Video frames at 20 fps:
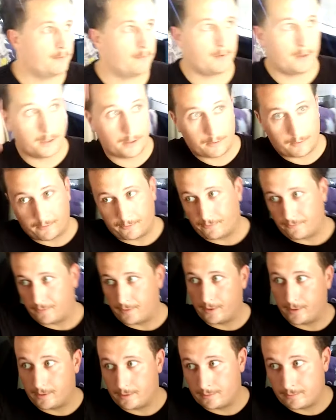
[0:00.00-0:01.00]

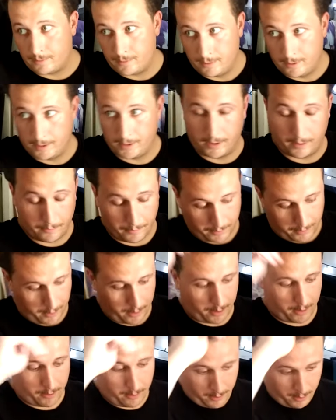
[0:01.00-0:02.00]
microphone? Here we
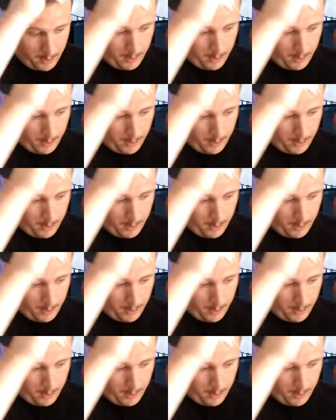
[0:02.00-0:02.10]
go.